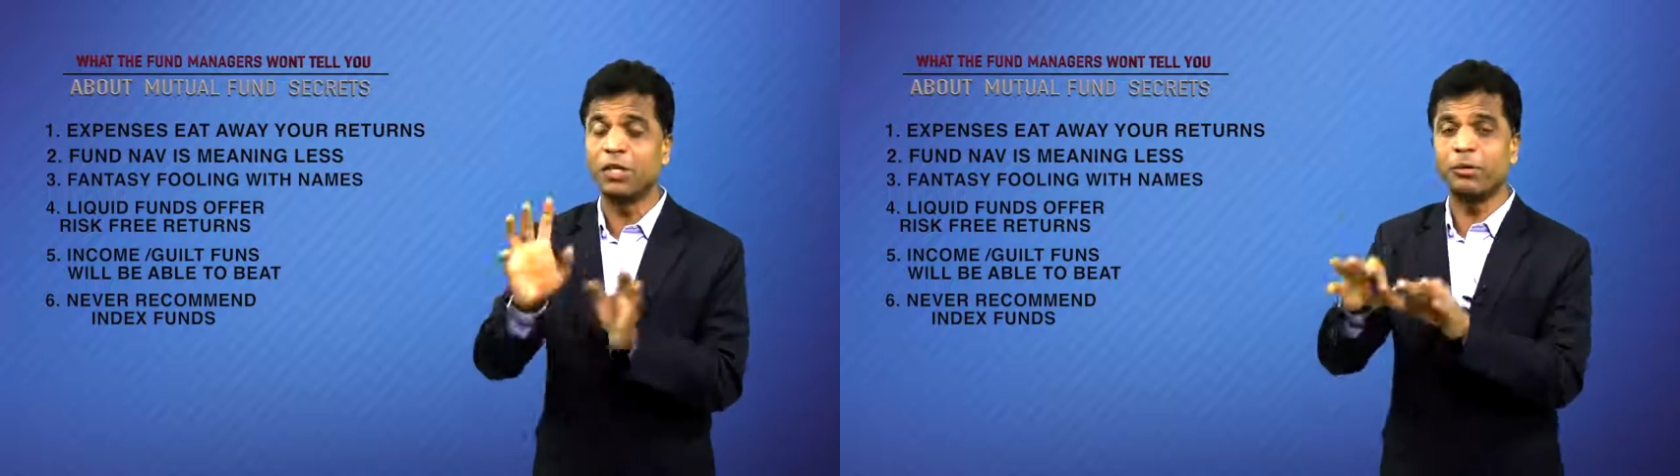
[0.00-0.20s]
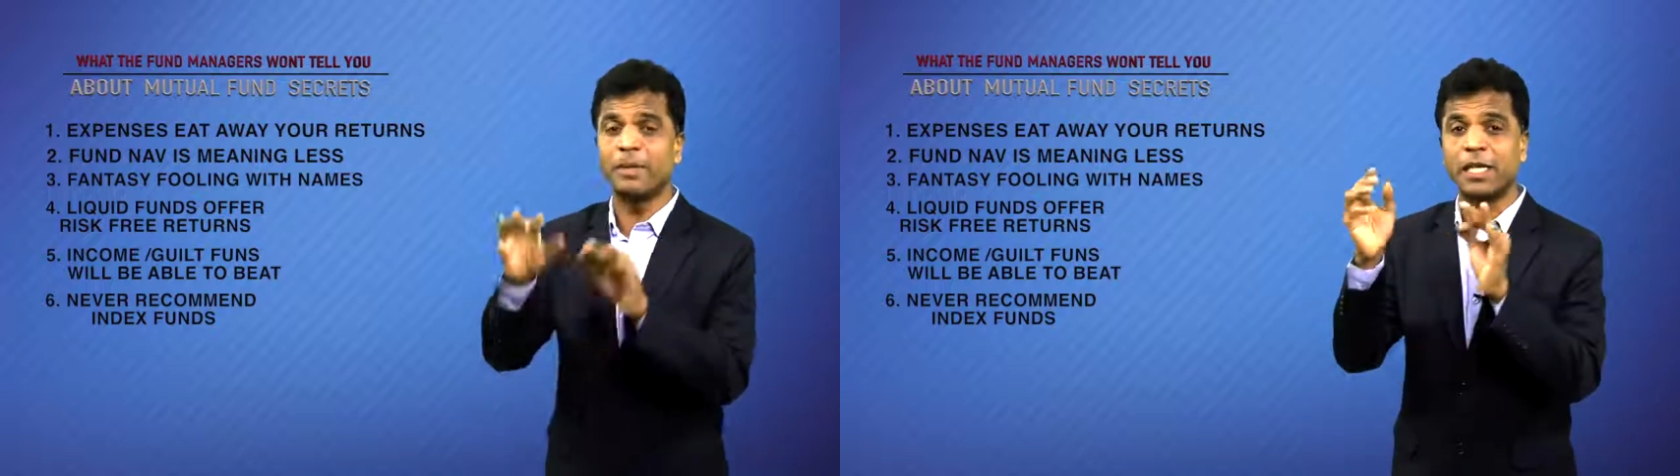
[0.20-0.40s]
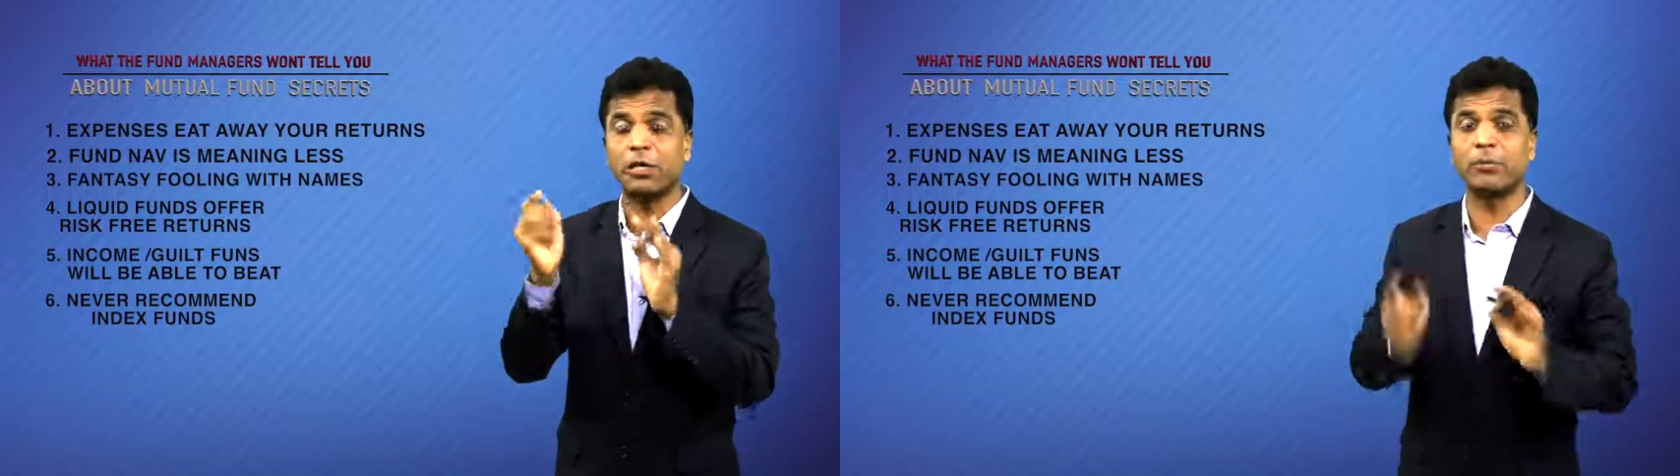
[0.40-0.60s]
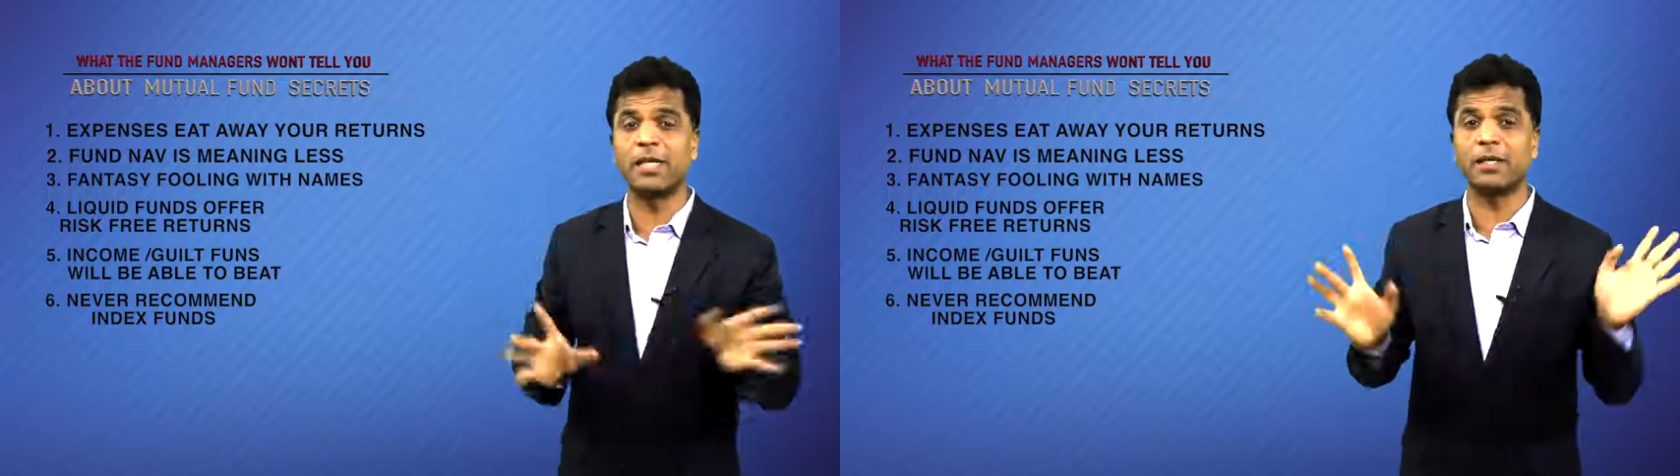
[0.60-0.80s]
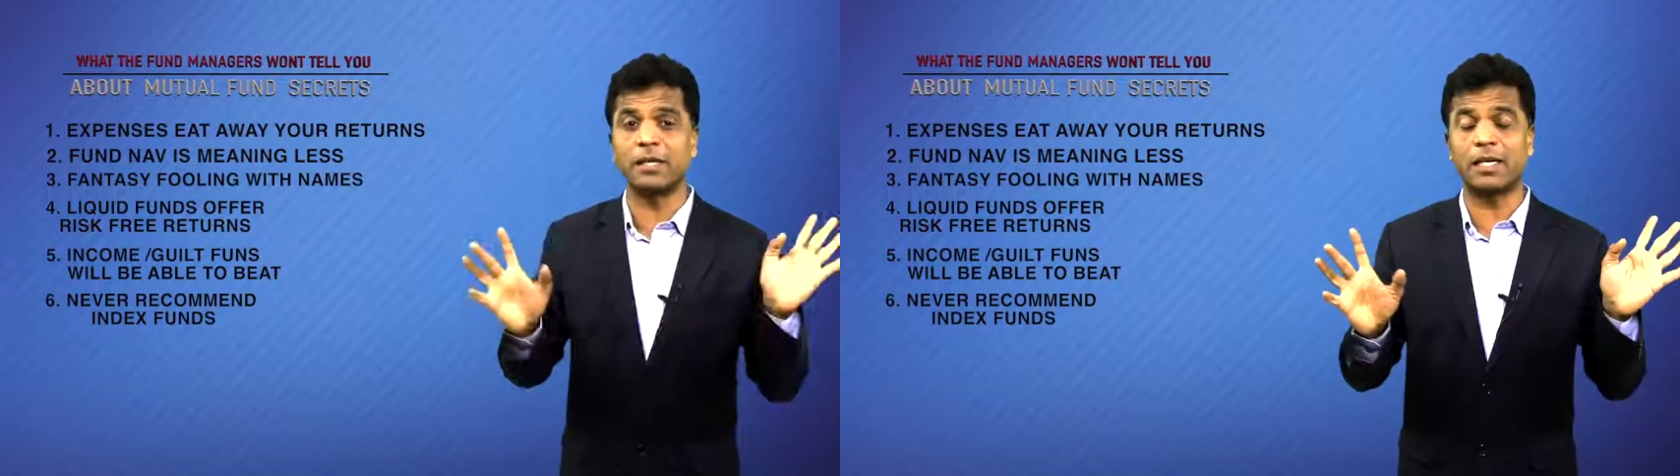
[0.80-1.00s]
immediately
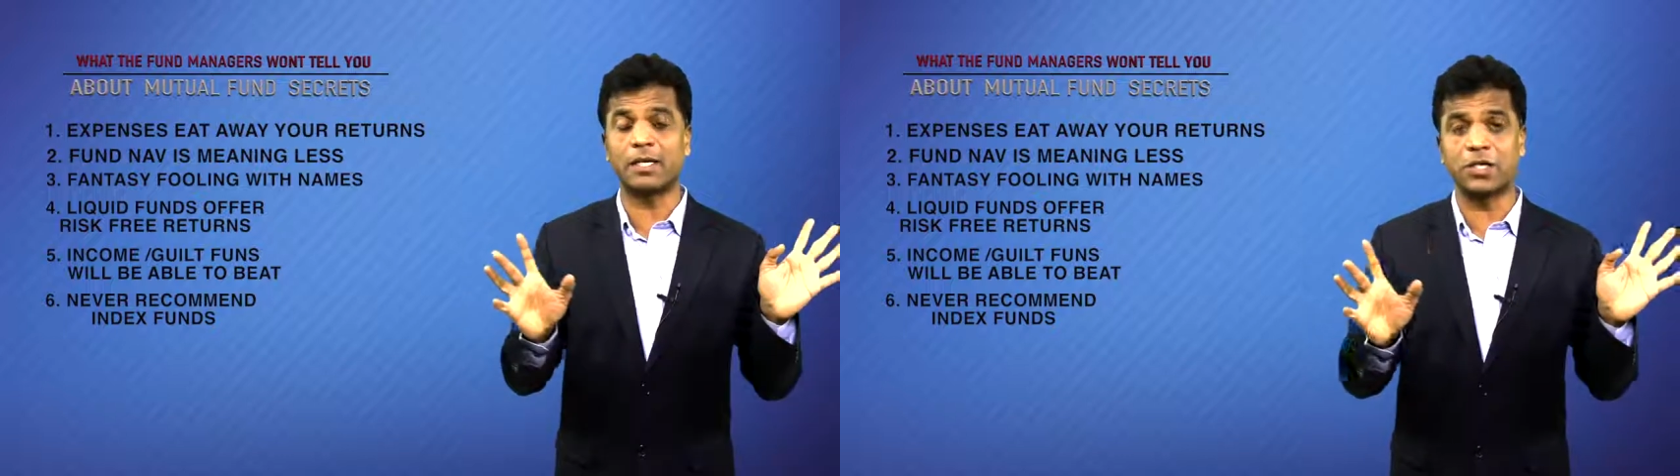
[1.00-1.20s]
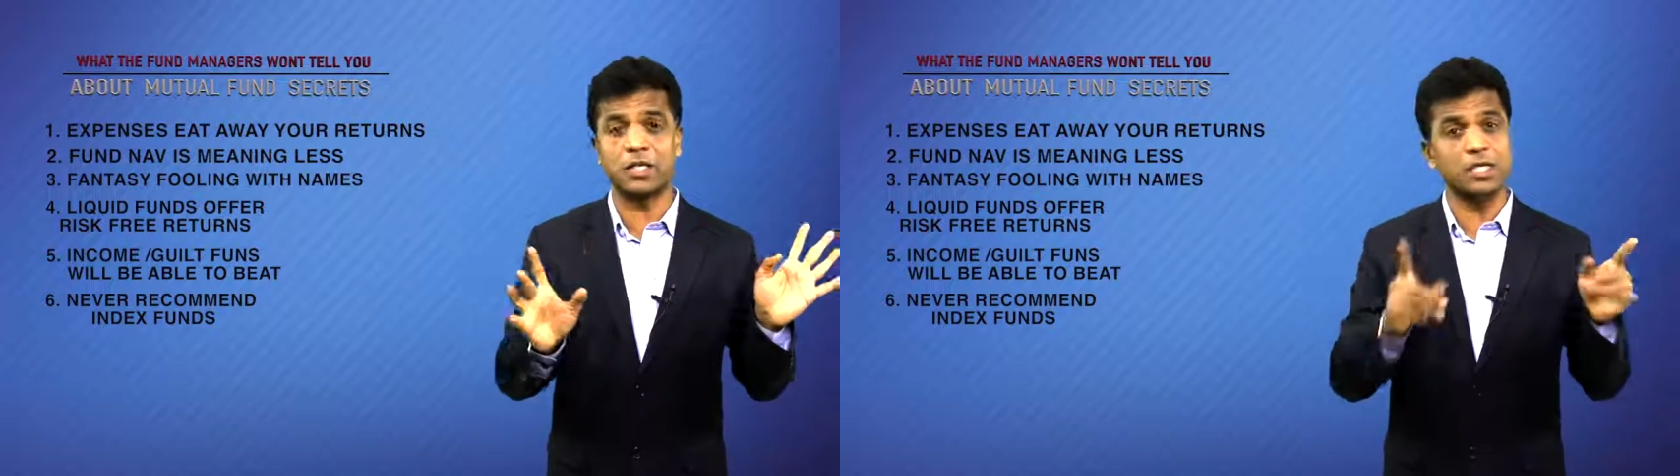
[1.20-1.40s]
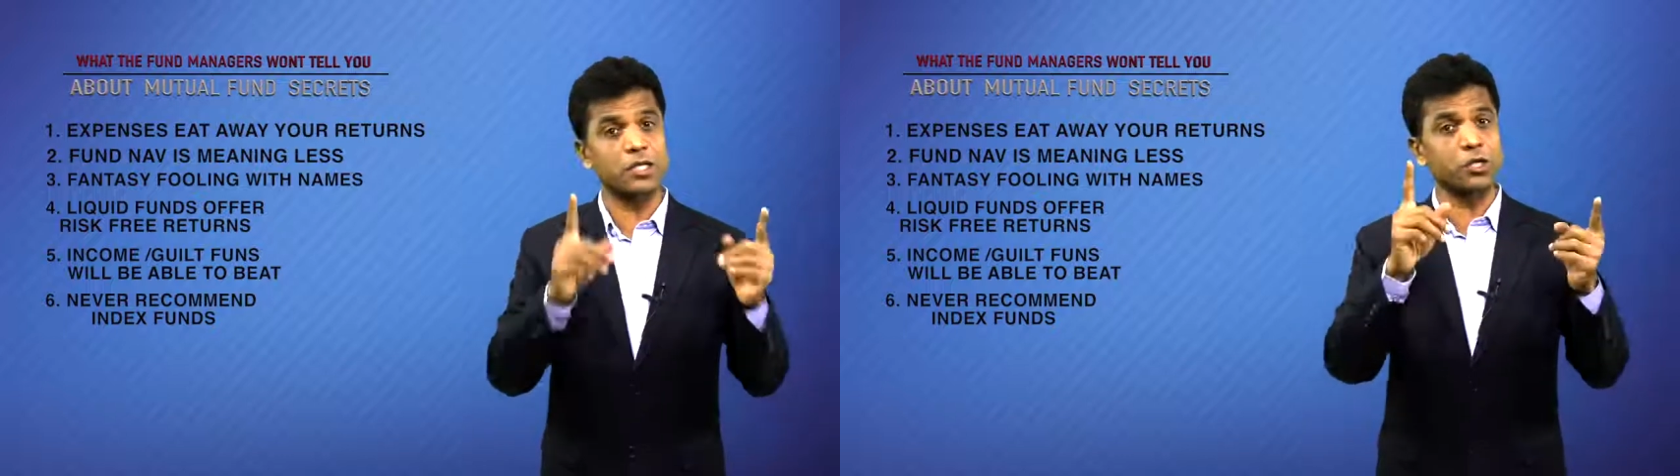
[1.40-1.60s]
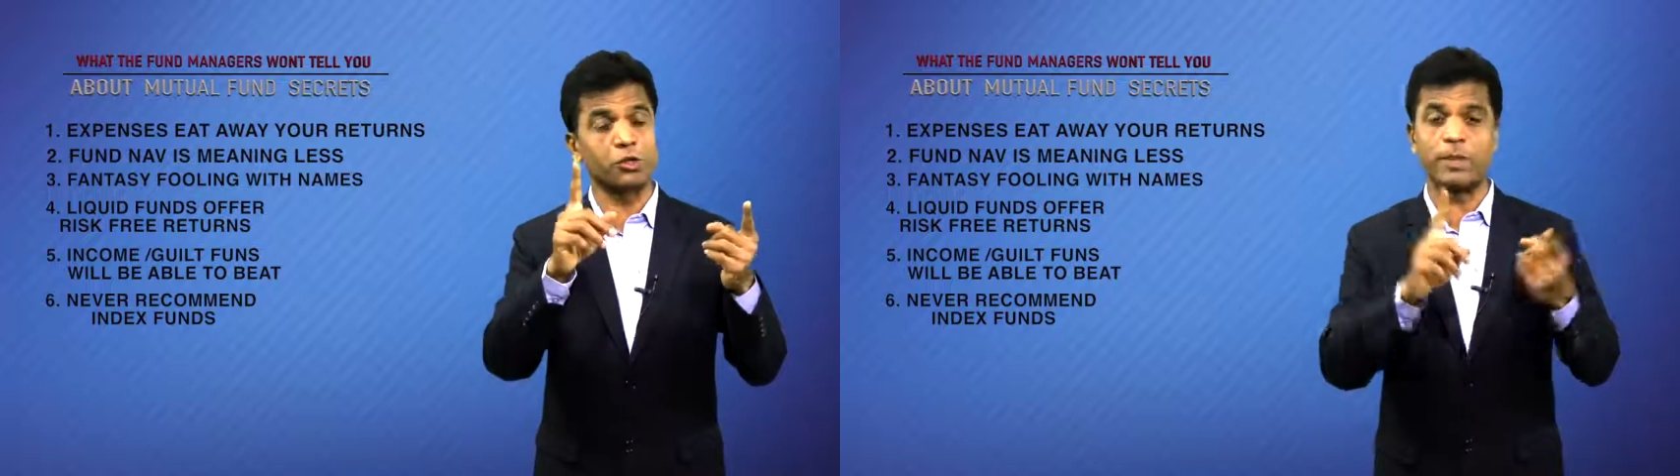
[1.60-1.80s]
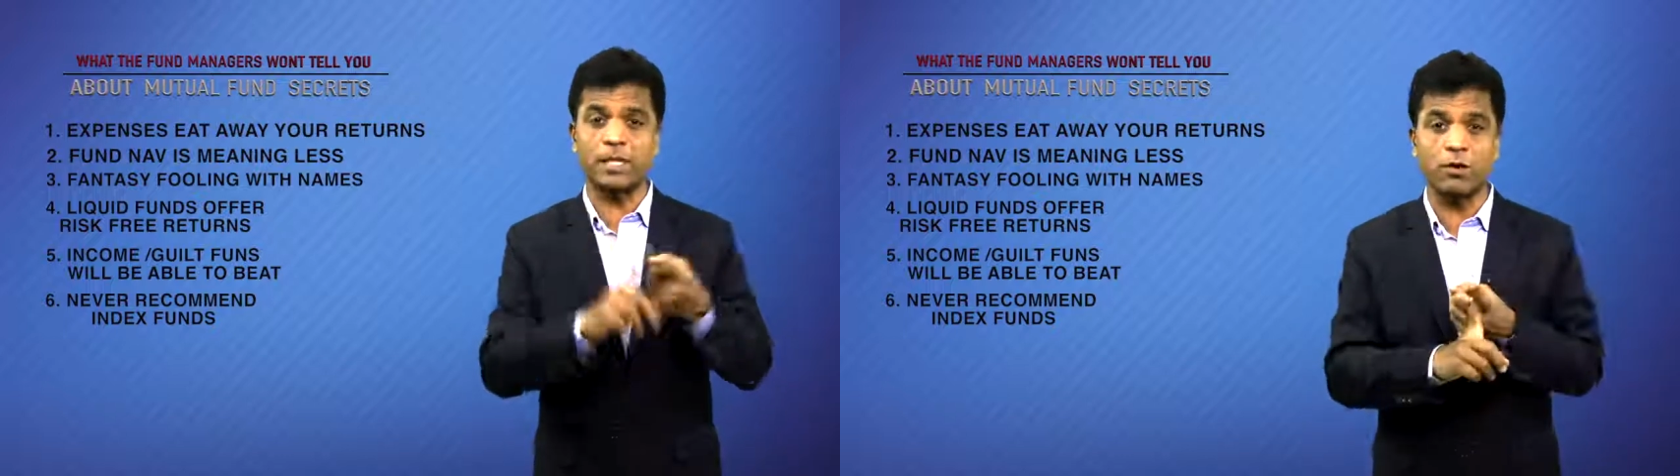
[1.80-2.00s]
there are chances that you
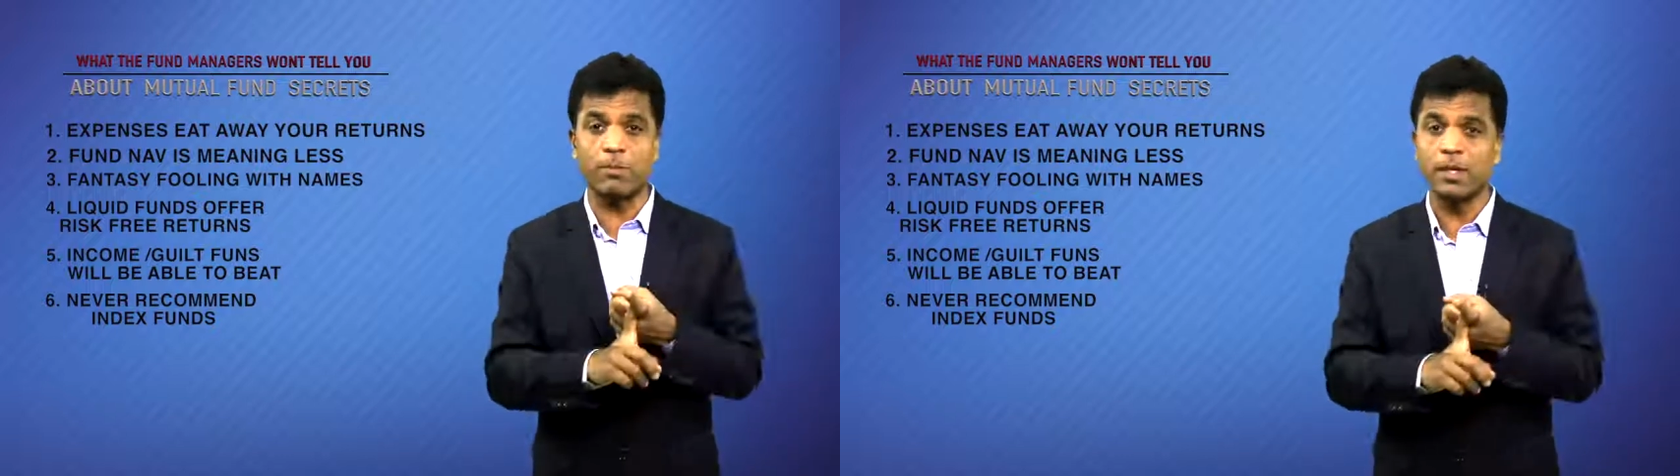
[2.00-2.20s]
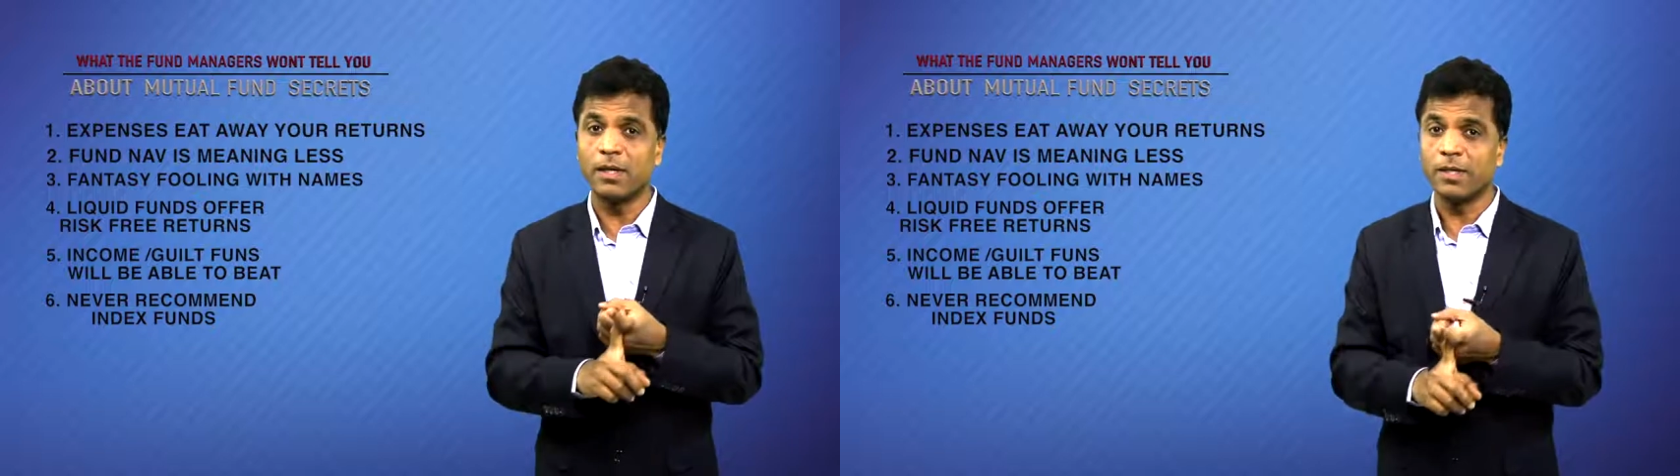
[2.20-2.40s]
may drop.